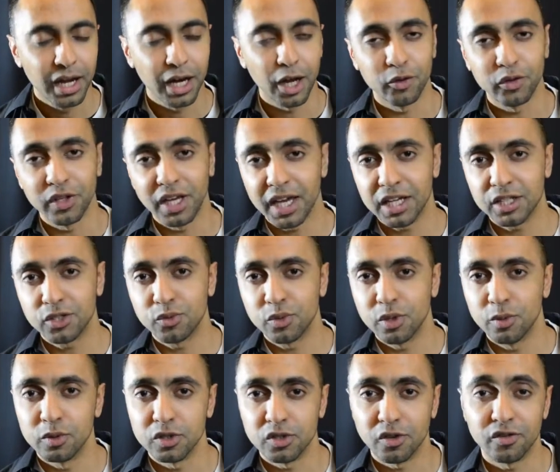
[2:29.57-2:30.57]
Now the
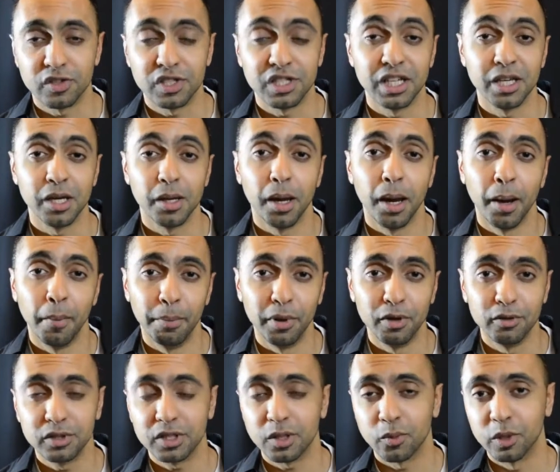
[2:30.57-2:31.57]
S3 was obviously
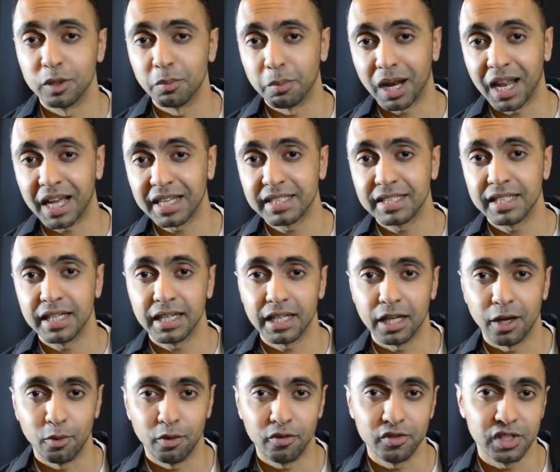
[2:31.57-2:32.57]
built with plastic,
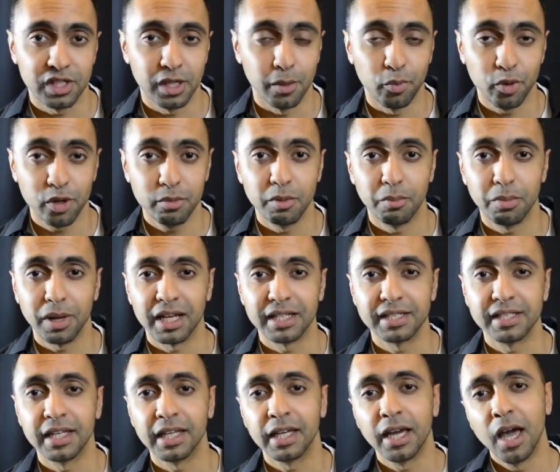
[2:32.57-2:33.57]
now obviously a premium
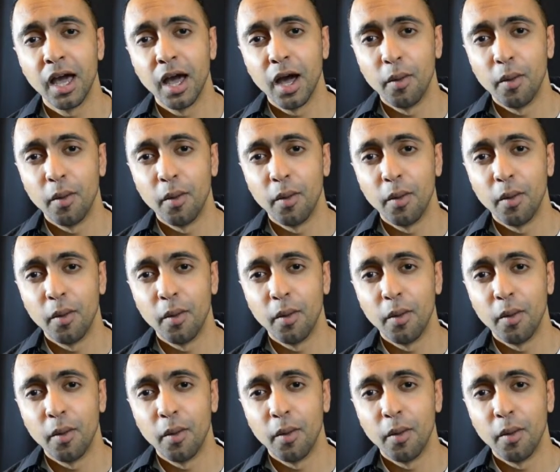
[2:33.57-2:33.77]
plastic,